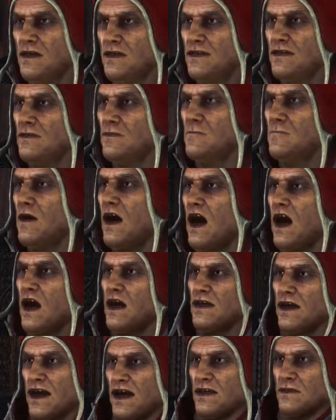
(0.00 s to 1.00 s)
gathered the
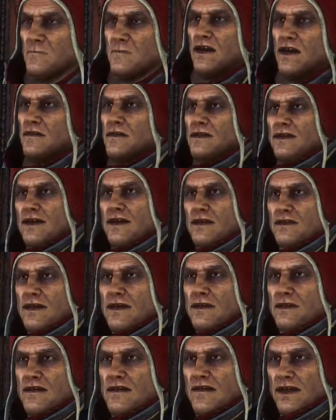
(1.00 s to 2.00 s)
power, got the prophecy and
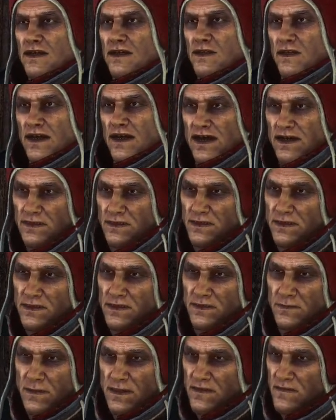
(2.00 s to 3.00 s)
activator right,
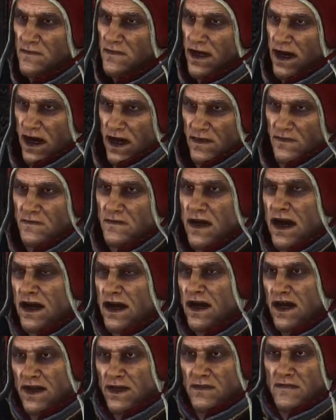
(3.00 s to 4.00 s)
but fell
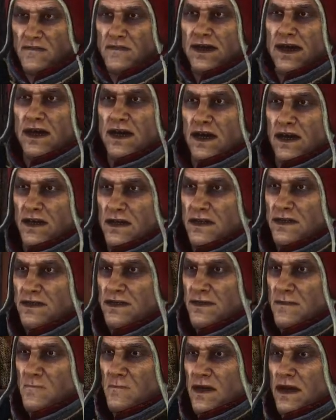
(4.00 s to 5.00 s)
flat on her face on the
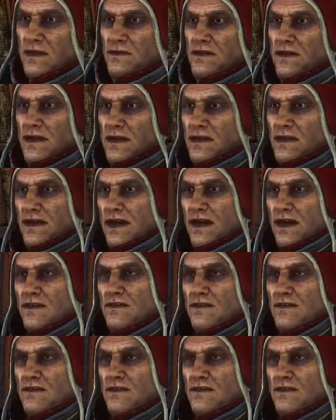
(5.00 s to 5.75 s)
simplest thing at the